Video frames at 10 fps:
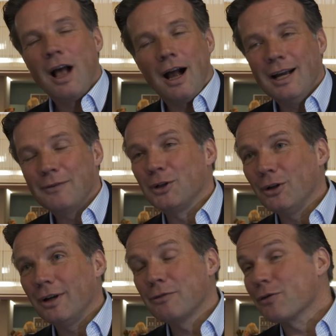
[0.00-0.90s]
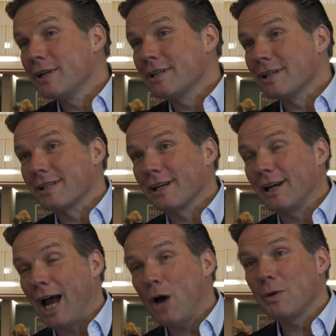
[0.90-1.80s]
I have to learn, for instance,
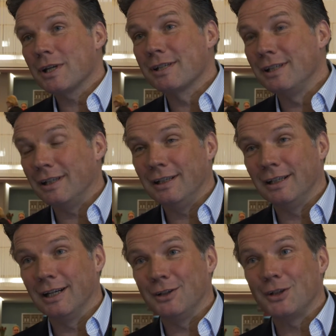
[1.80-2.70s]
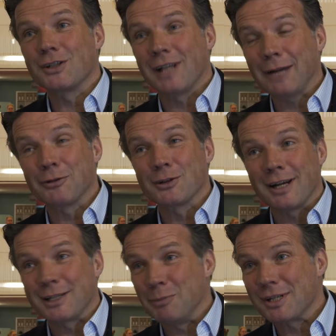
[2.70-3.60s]
how is the digital
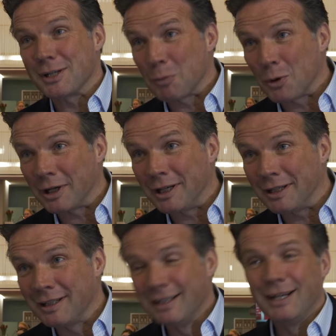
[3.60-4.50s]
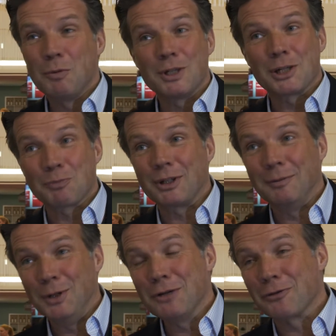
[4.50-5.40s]
advertising business working, which is
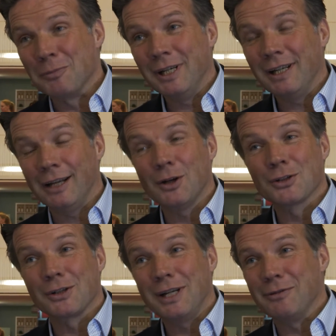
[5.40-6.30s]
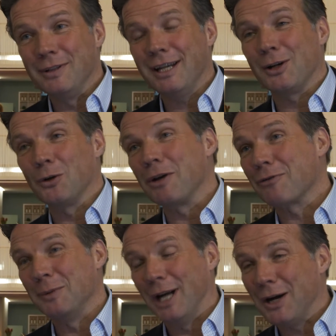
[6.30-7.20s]
pretty new for me, and also even there, looking
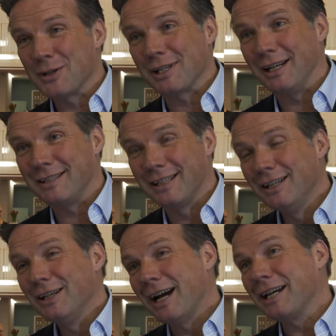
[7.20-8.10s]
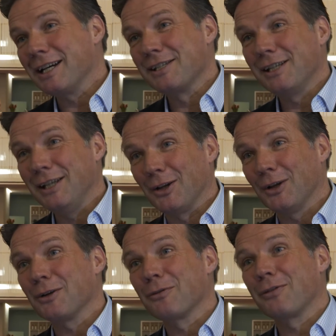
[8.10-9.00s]
from the outside, I can see a
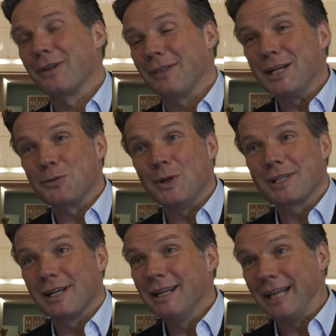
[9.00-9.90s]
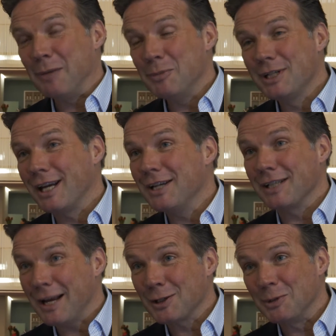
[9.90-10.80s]
lot of things which can be changed
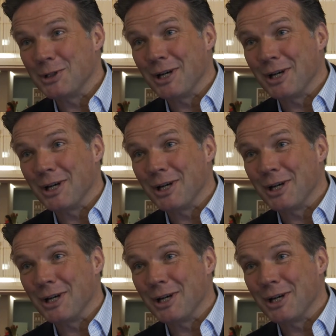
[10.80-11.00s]
and has to be